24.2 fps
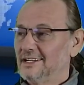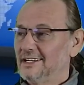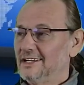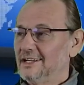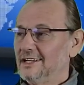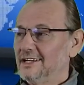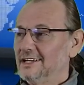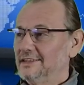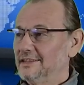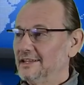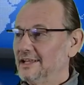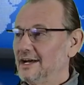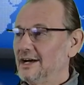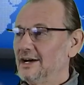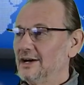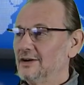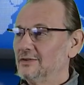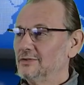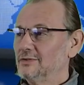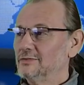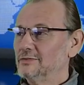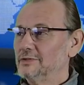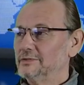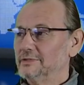
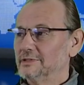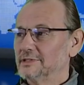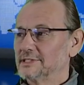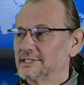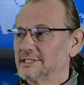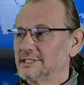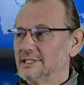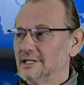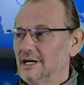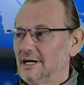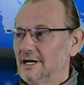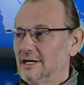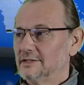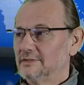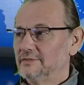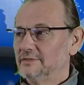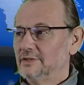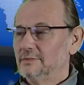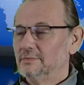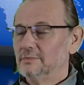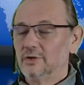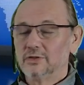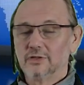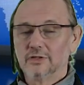Now we will start with
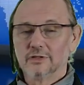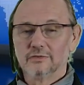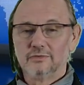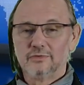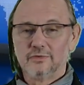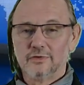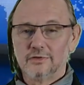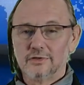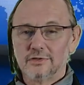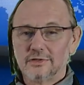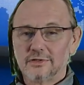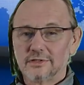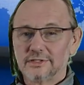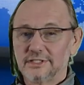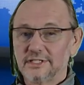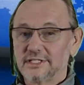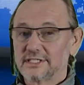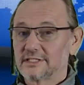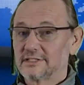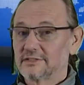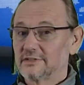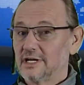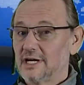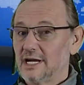Module 4,
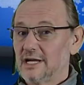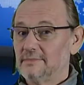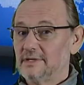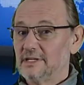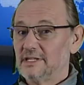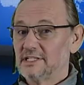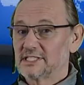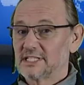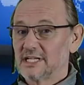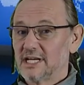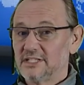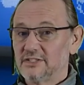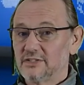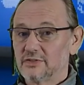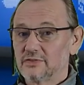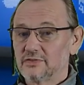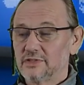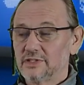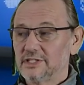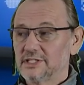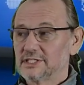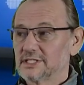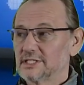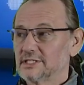Describe Insider
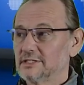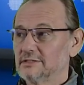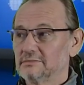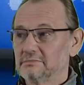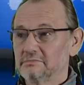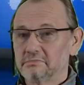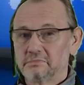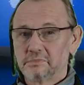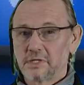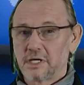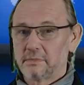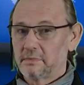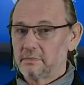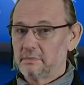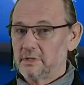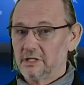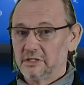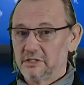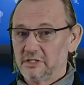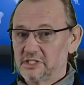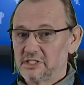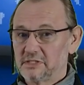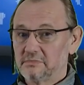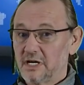Risk
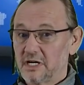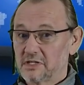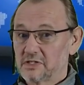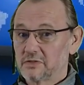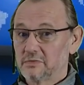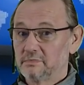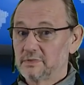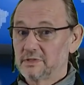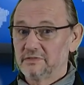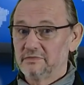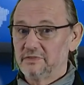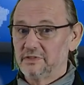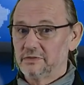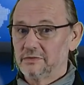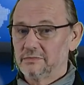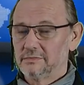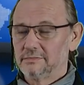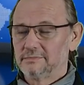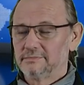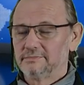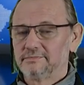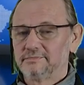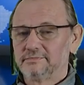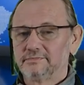Capabilities in Microsoft Purview.
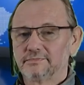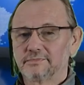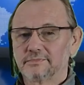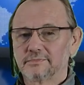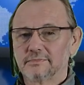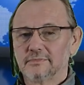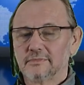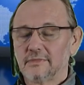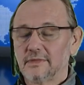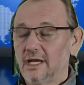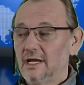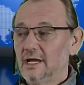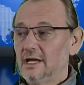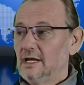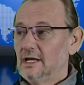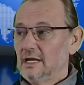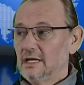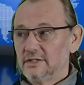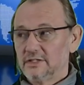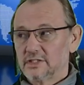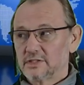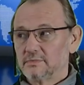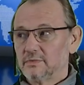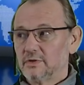In
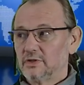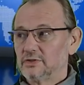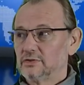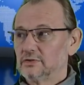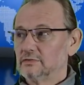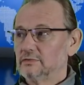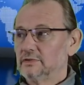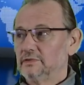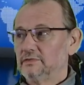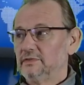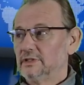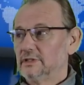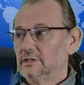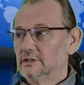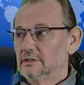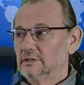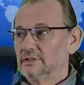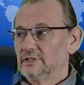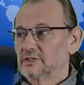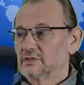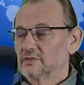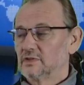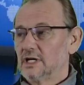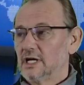this module, we will
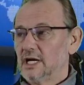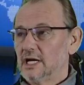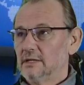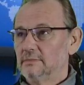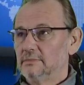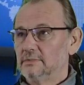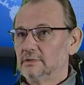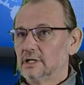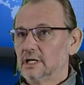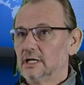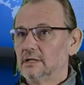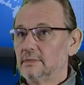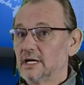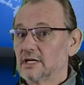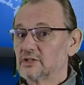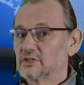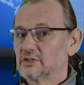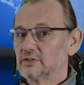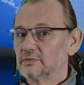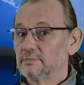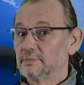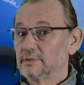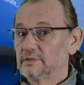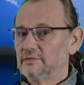describe how
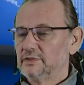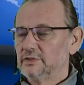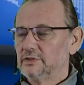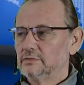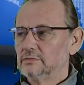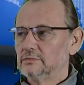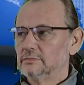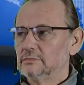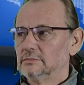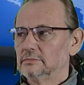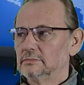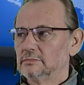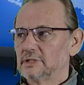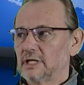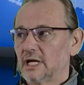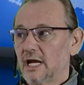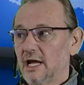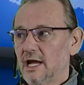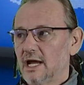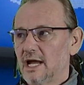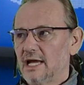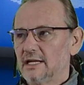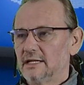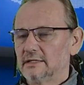Microsoft Purview
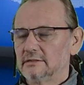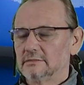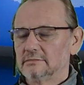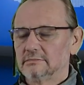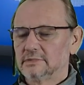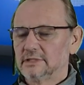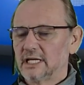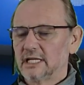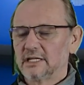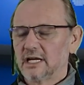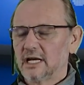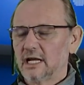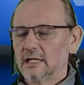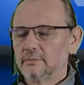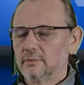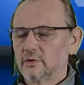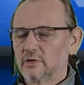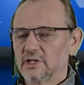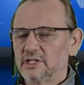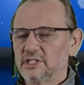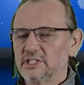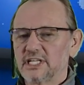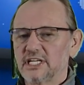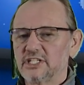can help
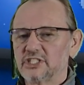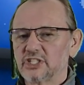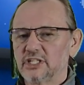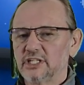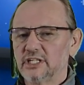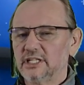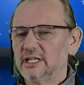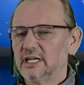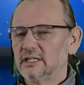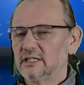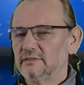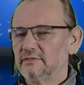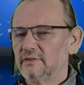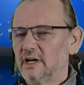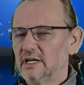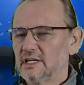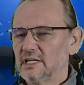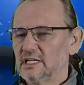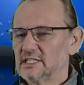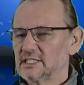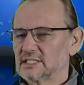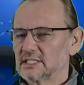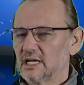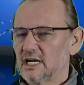organizations identify
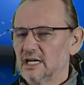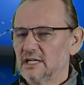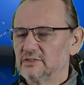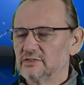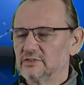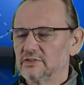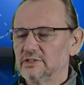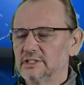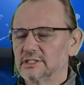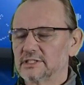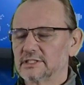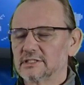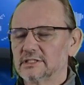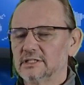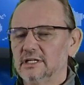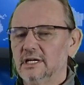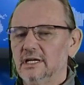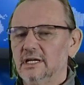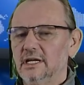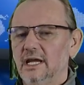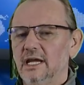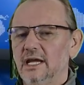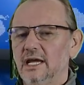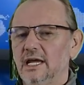insider risk
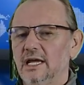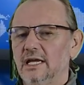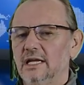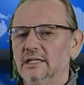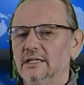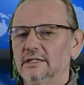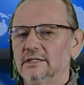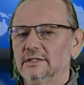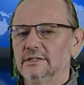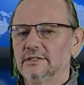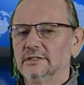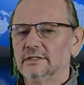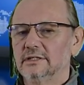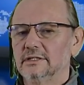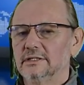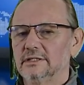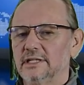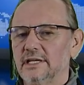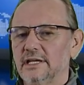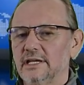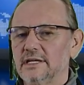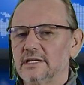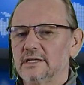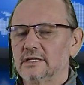and
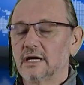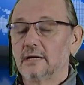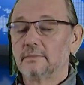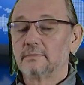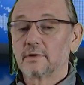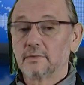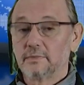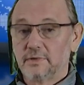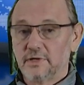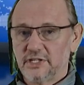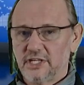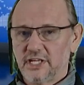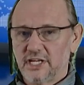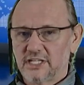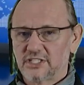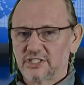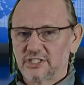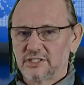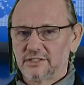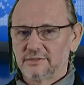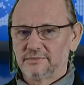take appropriate action.